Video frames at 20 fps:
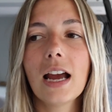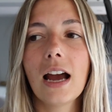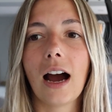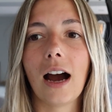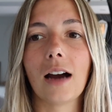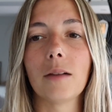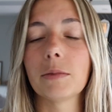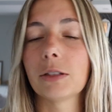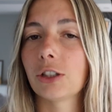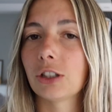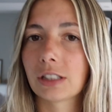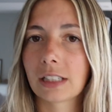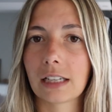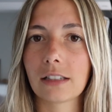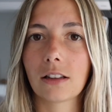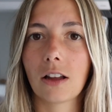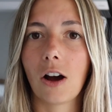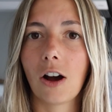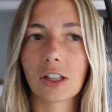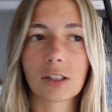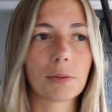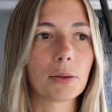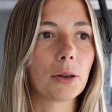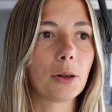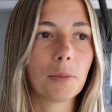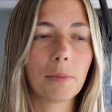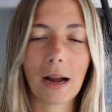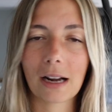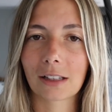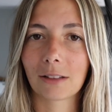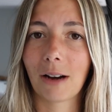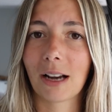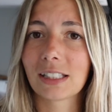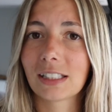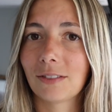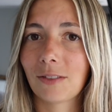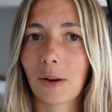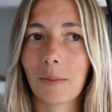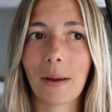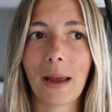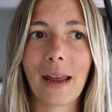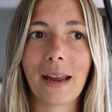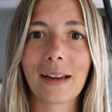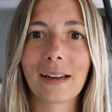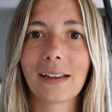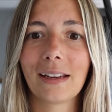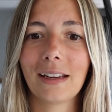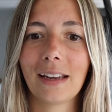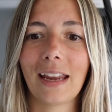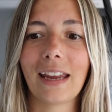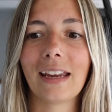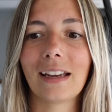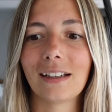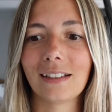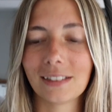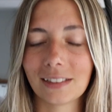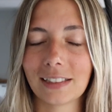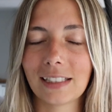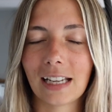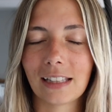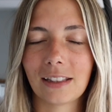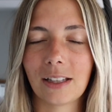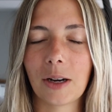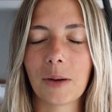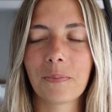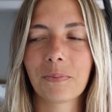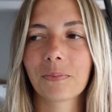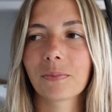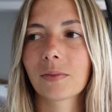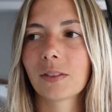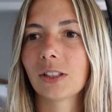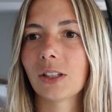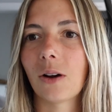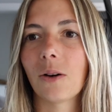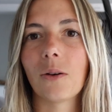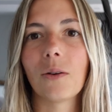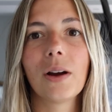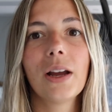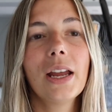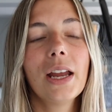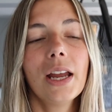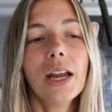Let's just get to the hospital, pack the rest of our bag, and get there. So